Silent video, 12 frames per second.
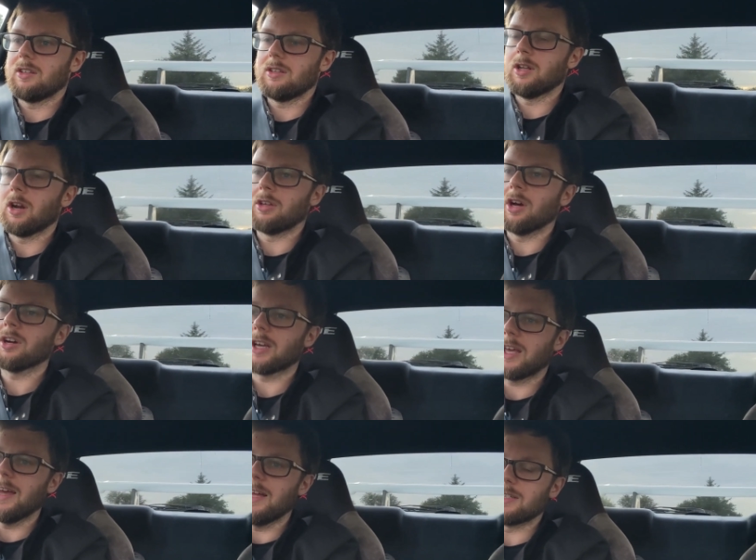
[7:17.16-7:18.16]
you know, younger
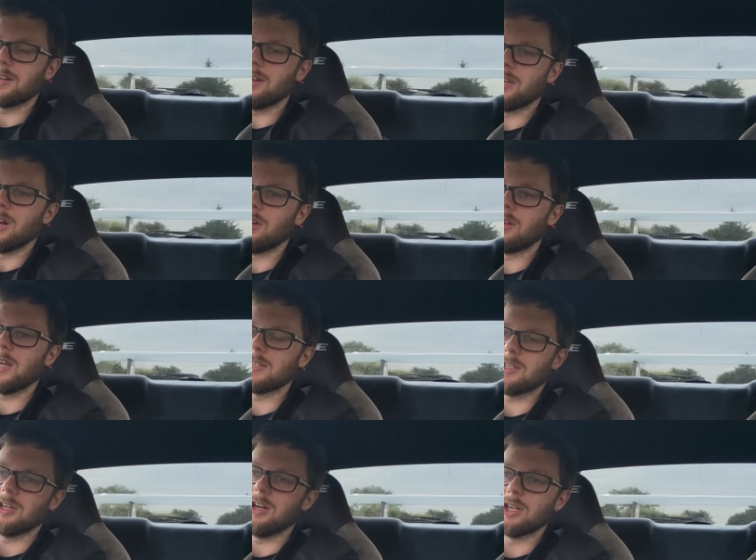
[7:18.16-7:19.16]
kids, like, you know, kids
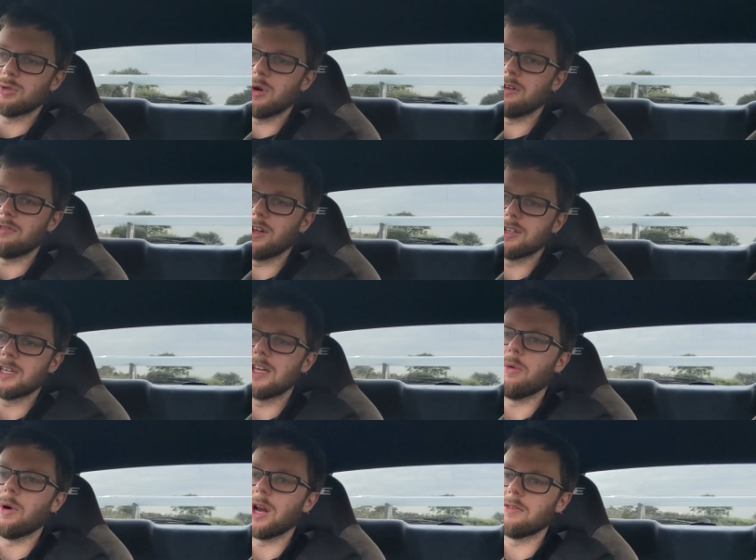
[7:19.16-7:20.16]
that are like 12, 13
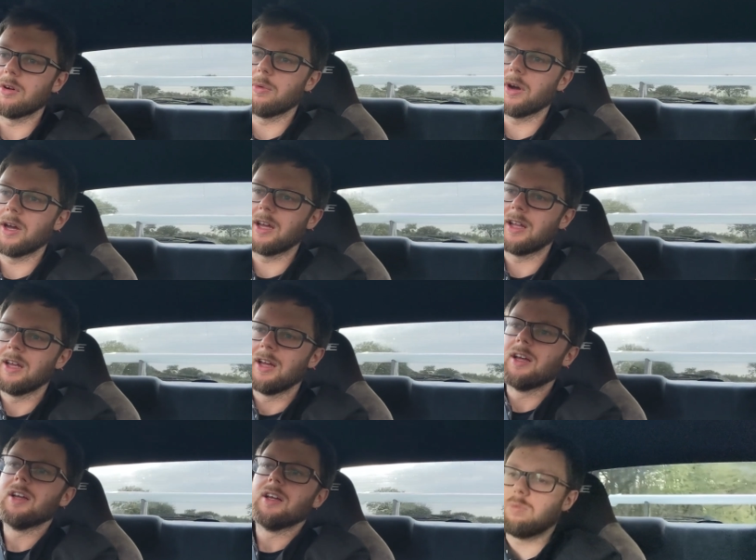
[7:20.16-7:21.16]
or whatever,
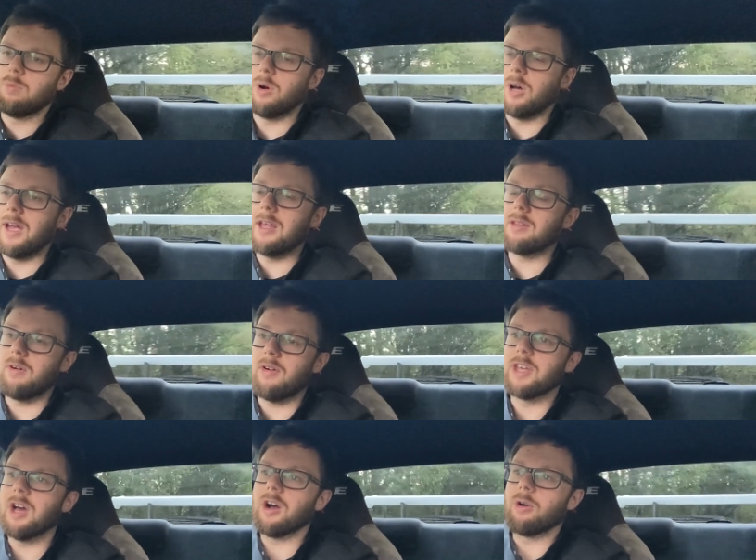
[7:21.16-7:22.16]
were either
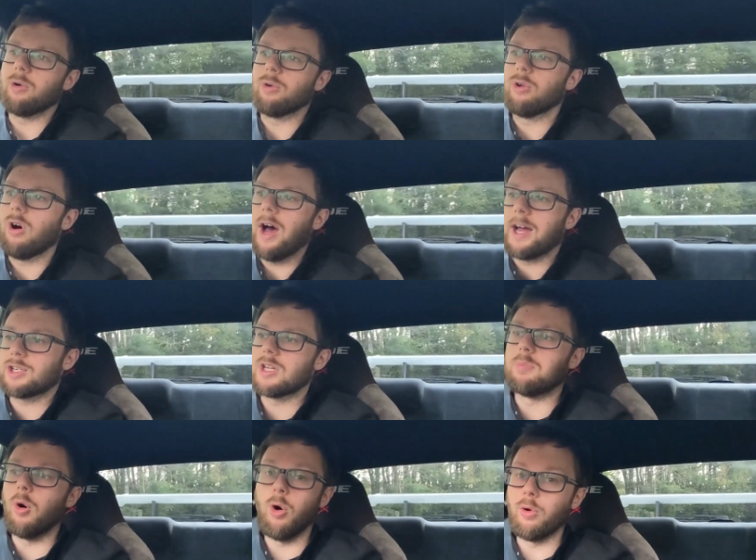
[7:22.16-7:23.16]
very young or not actually
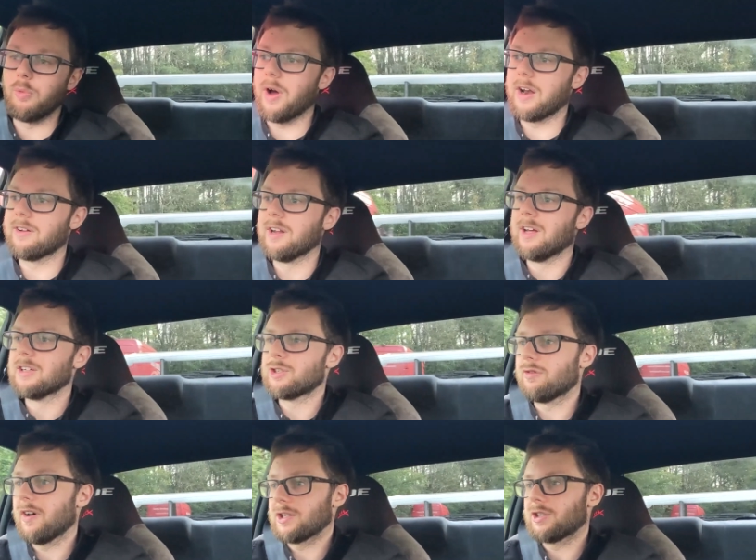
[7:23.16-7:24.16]
born when
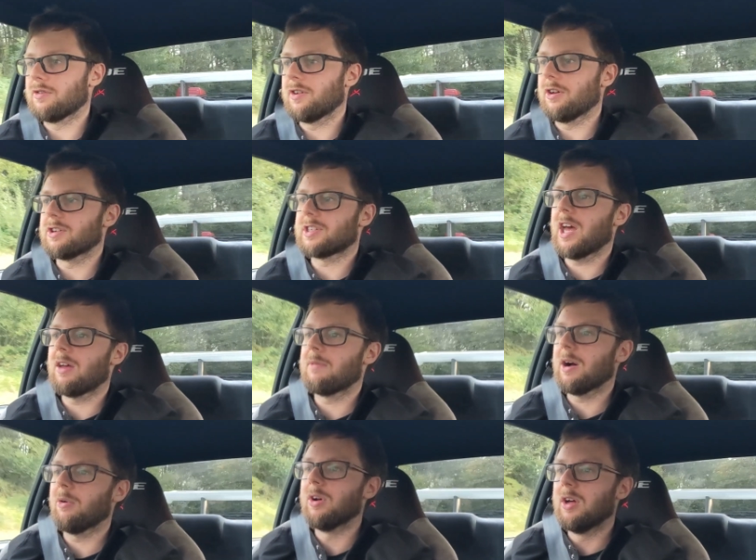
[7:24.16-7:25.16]
Too Fast, Too Furious came
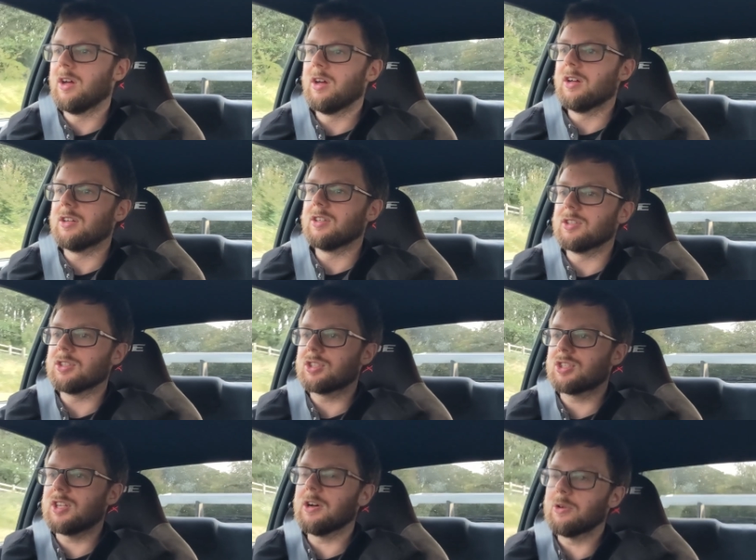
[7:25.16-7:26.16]
out,
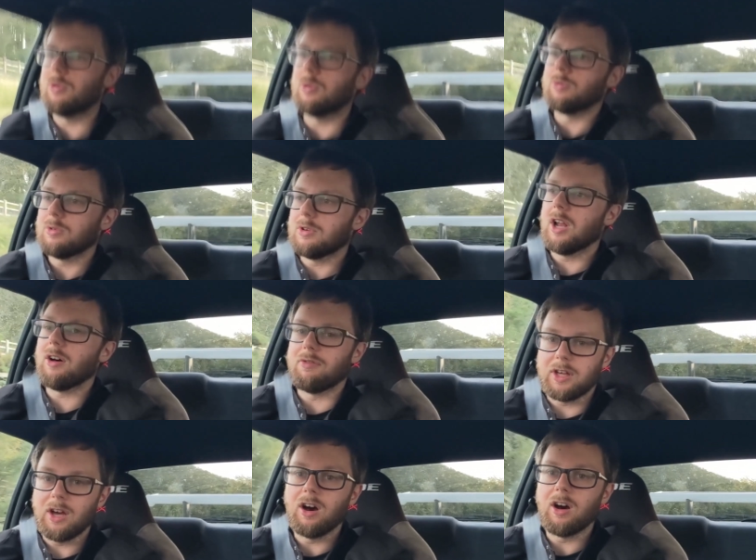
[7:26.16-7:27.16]
still love
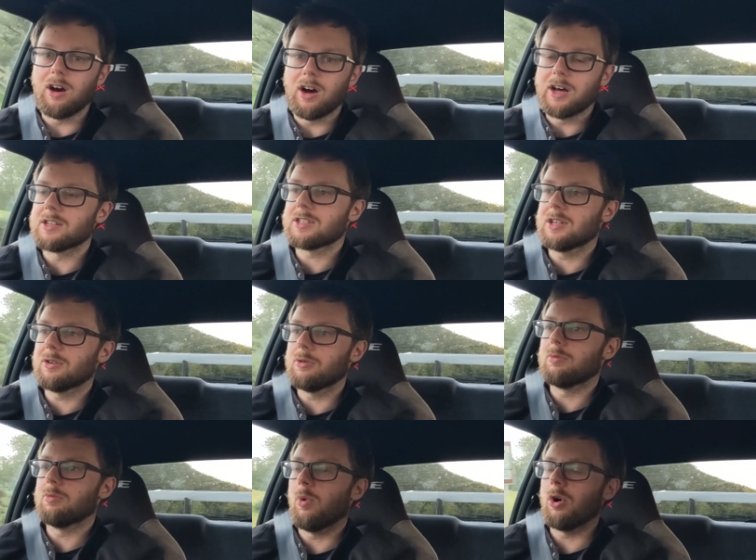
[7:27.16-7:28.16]
the car and still
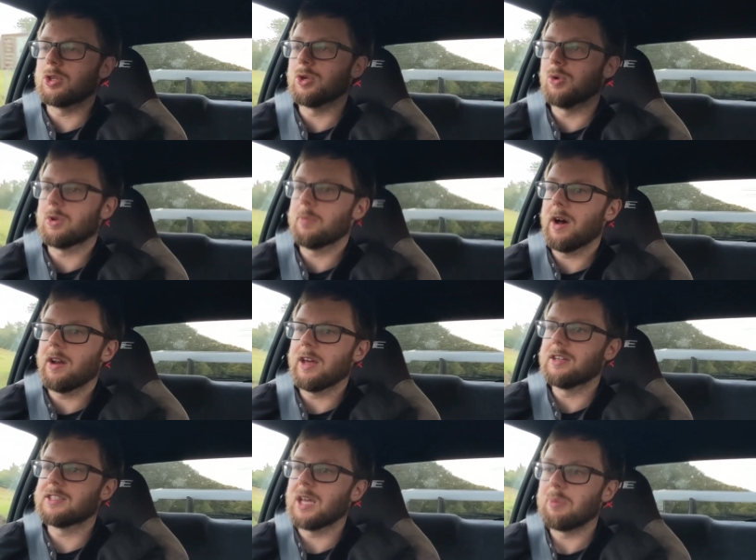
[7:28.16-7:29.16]
want to talk about it
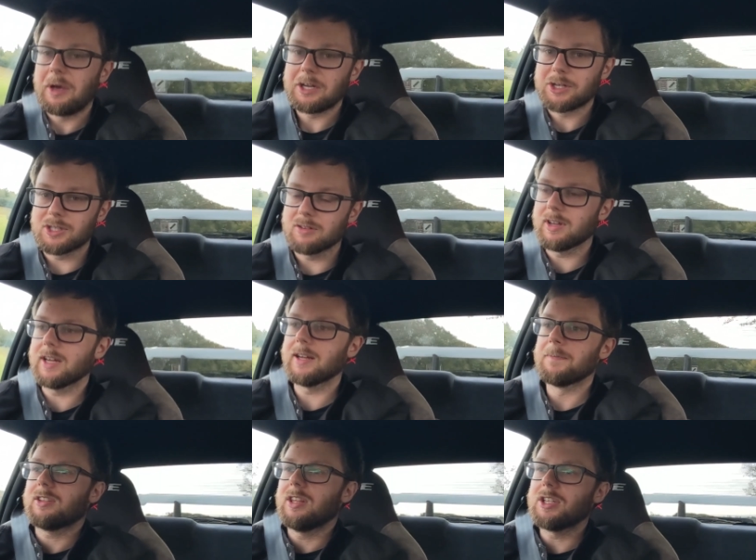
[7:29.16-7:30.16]
and take pictures of it.
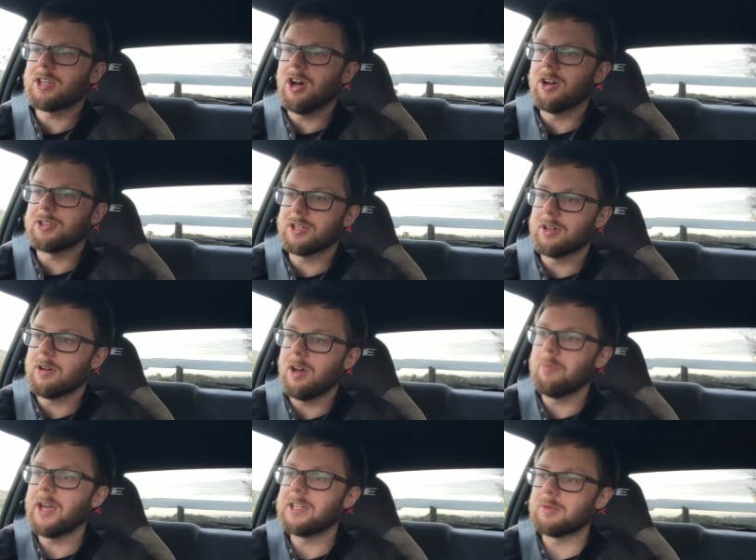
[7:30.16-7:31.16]
These cars are
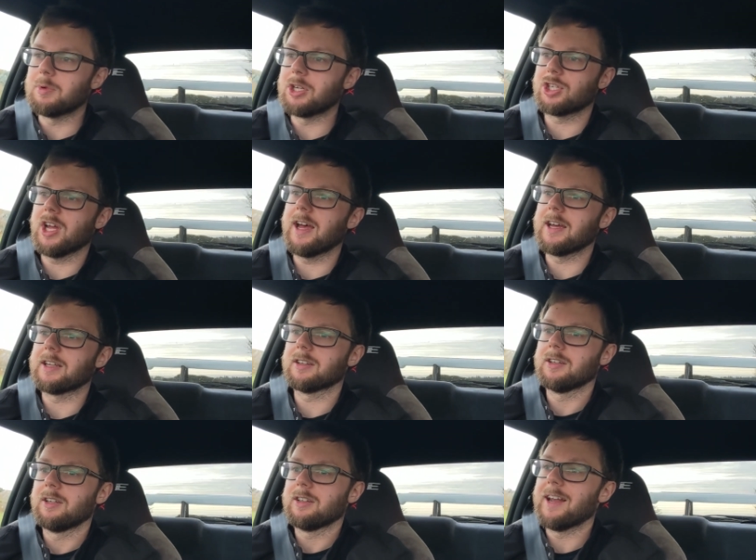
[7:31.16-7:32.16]
made to be shared
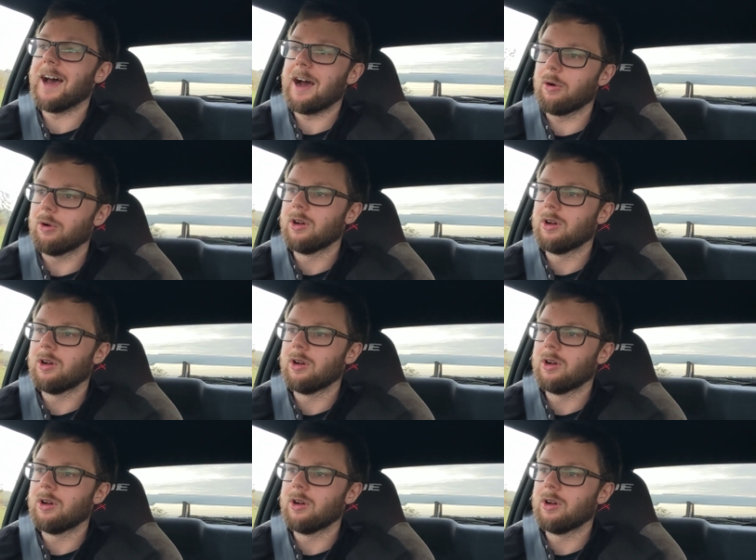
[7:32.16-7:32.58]
now,